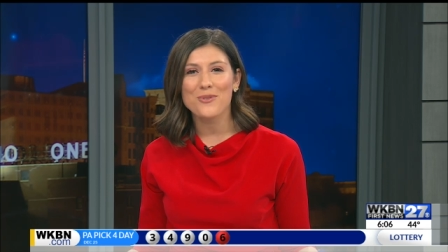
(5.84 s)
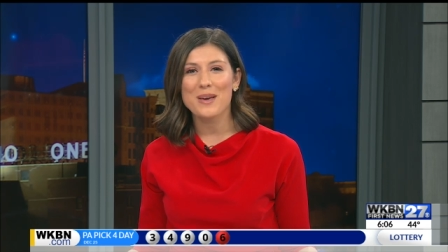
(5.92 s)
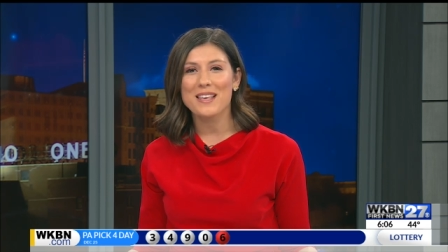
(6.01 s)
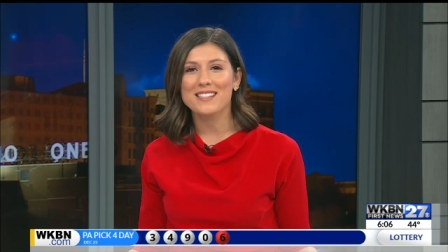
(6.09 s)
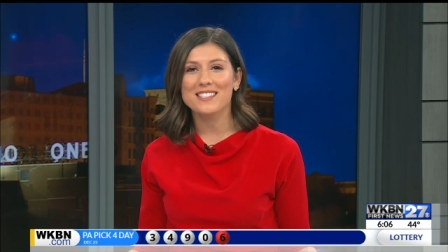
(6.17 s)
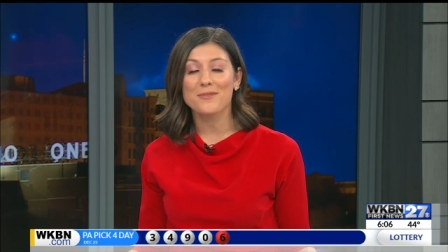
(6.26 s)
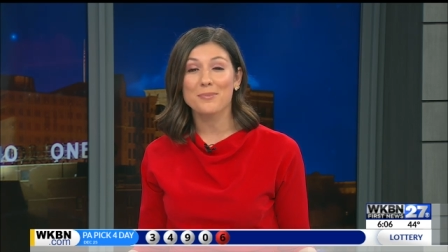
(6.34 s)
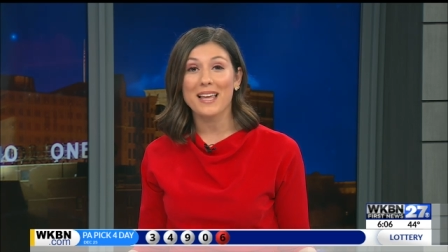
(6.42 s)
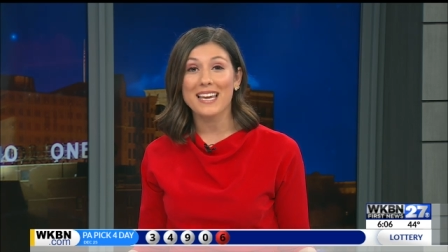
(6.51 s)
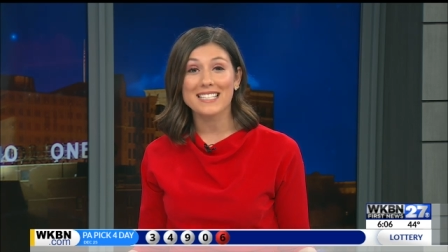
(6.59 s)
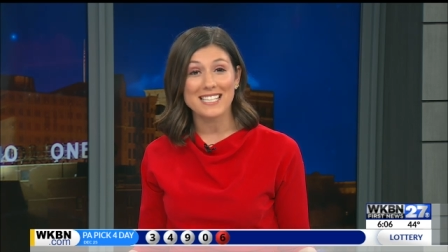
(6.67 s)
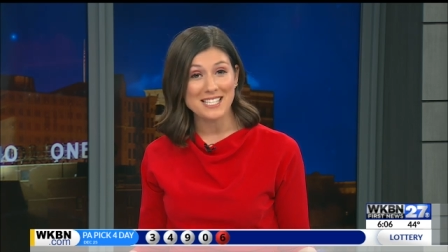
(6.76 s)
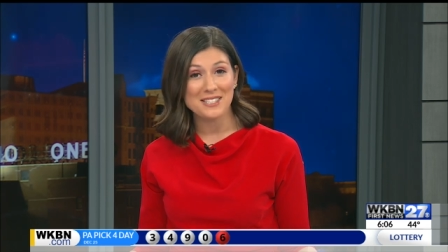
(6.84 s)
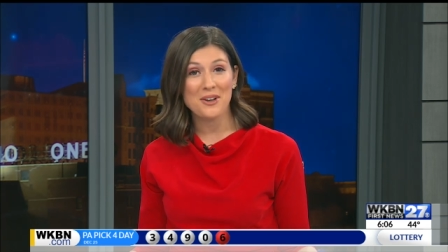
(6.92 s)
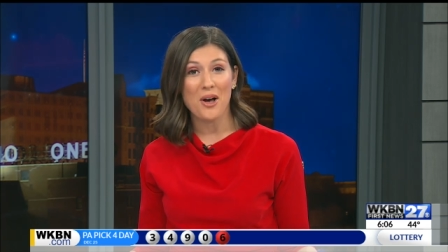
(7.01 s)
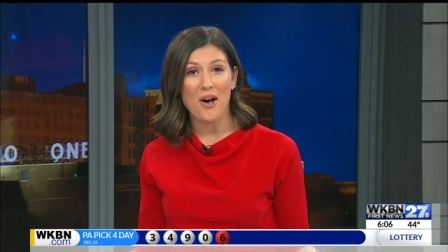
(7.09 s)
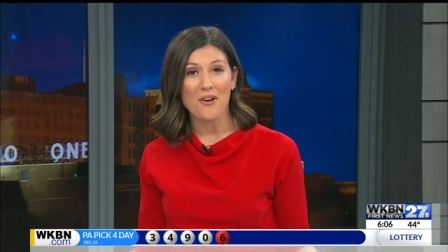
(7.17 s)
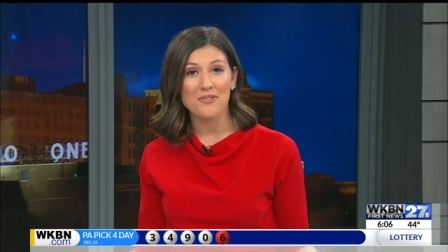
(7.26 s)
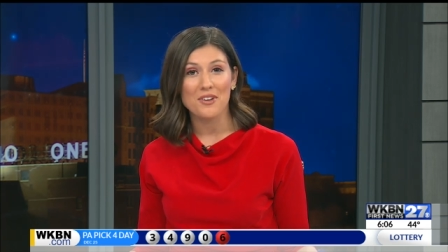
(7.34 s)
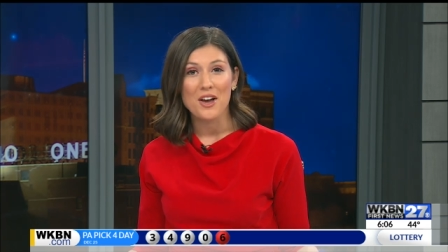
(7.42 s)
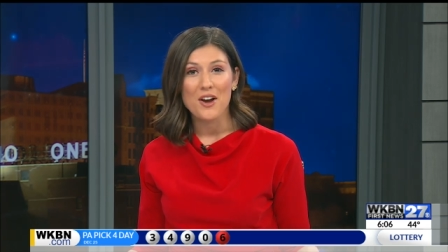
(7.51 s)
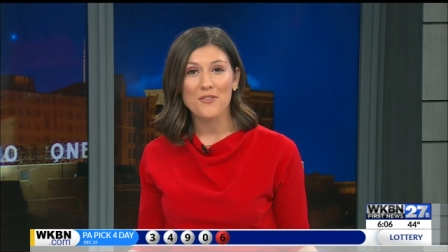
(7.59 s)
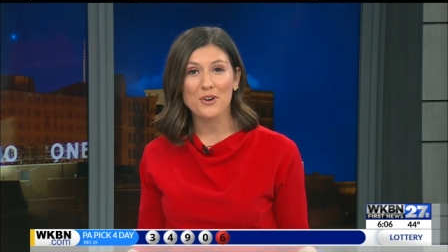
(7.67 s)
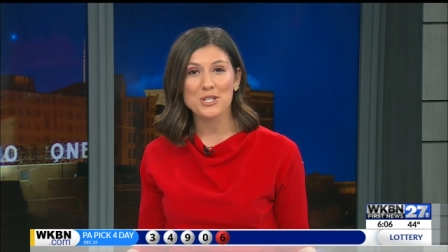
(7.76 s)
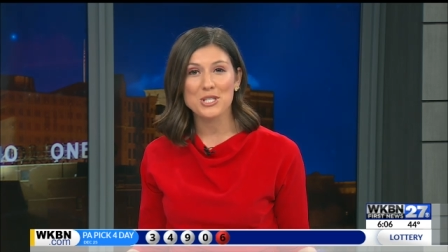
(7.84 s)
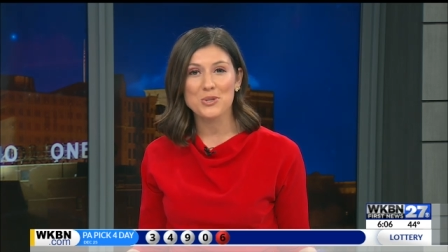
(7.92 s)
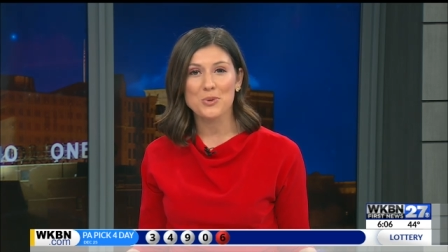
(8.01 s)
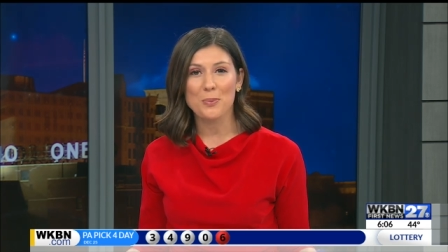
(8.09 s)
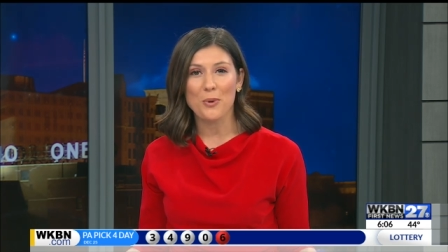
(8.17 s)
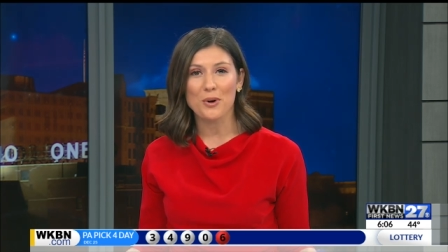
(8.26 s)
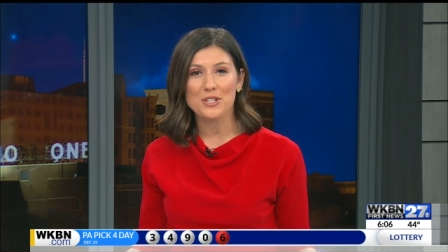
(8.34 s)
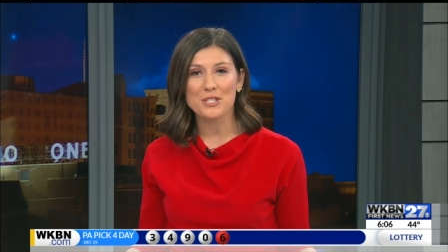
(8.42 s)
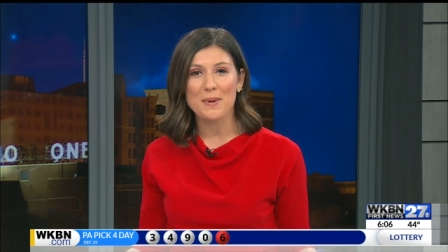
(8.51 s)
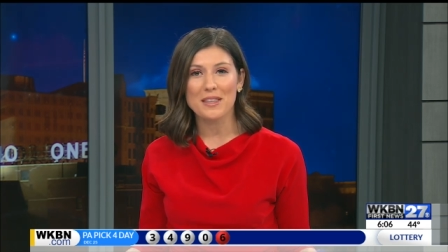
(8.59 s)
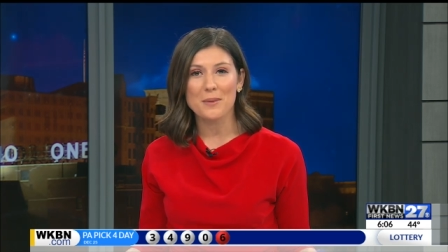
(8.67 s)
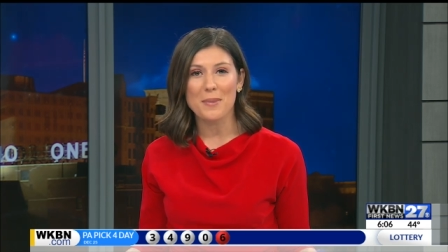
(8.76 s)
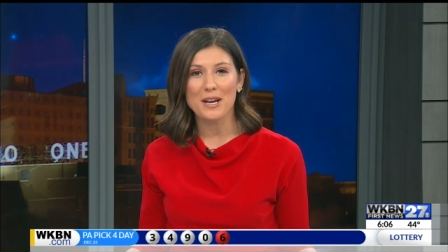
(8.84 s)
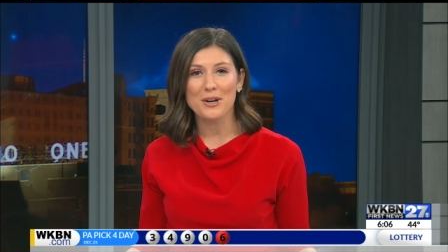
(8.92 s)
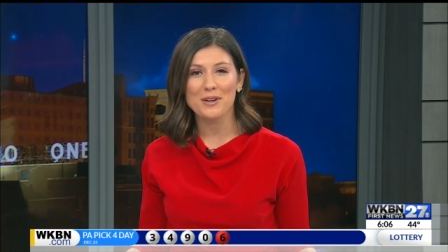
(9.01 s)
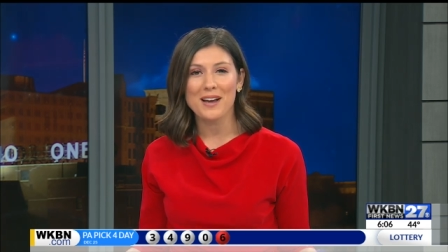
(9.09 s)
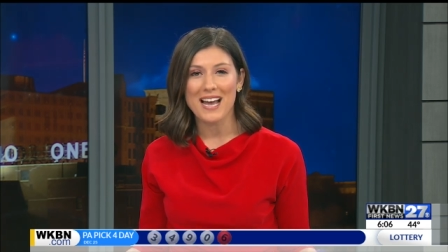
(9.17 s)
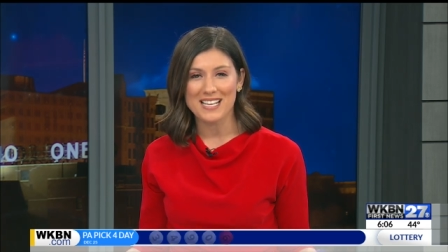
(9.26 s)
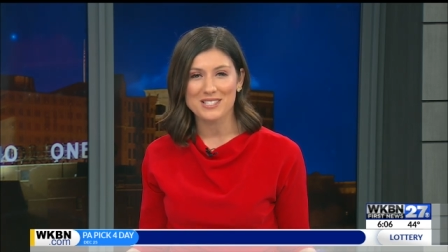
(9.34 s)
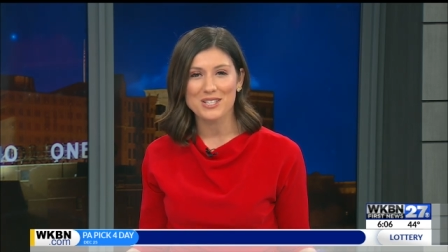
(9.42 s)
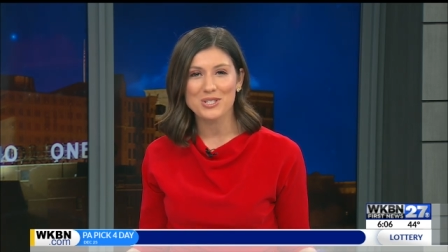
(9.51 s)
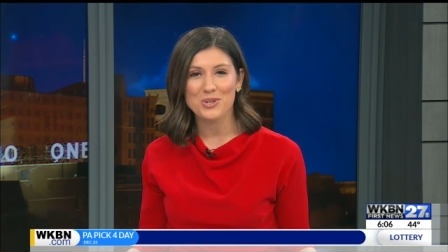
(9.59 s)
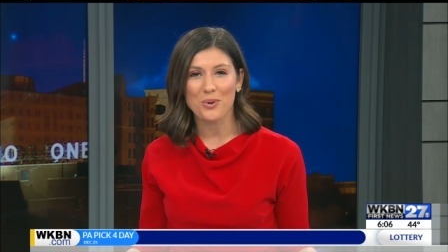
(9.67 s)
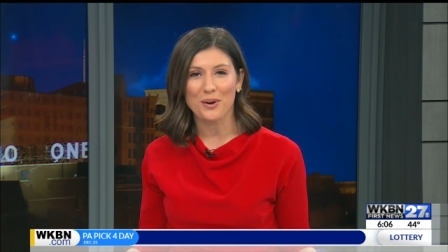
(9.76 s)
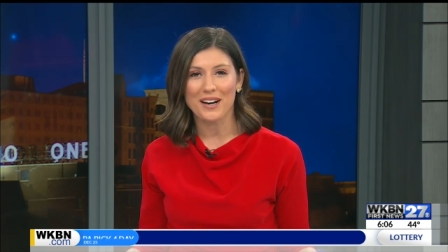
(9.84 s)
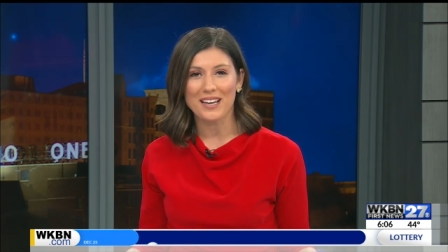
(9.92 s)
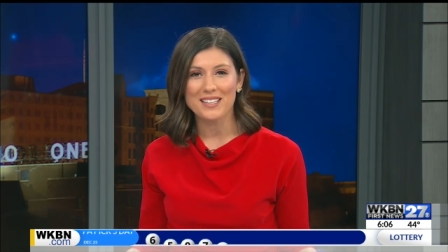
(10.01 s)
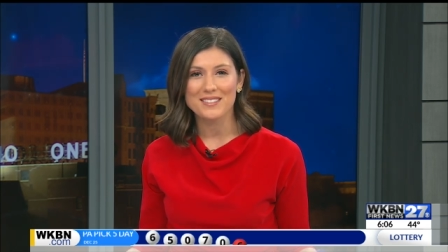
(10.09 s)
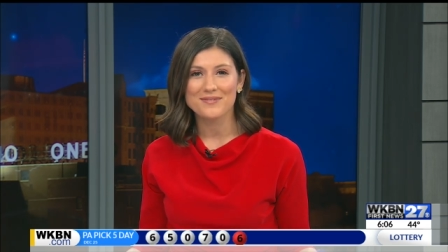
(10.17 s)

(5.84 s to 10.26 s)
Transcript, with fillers: weeks of playing disc golf. First News reporter Samantha Bender has the story.